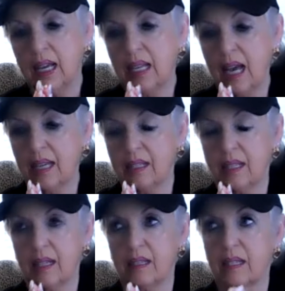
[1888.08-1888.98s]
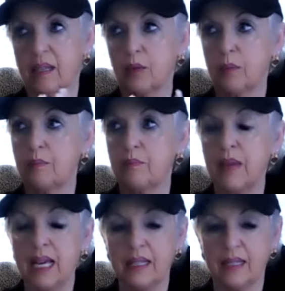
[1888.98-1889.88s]
has some
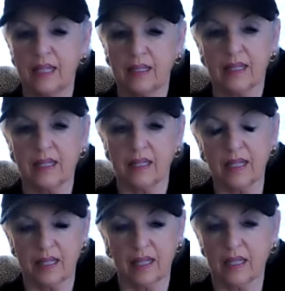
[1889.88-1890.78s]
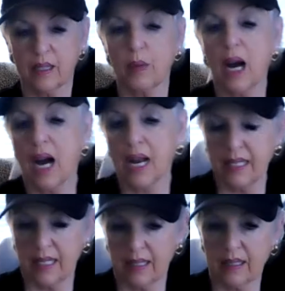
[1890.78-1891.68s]
amazing statistics
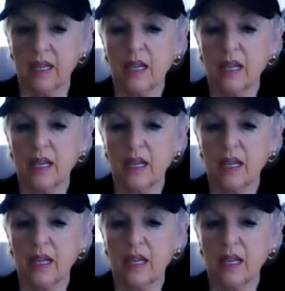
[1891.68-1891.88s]
behind it.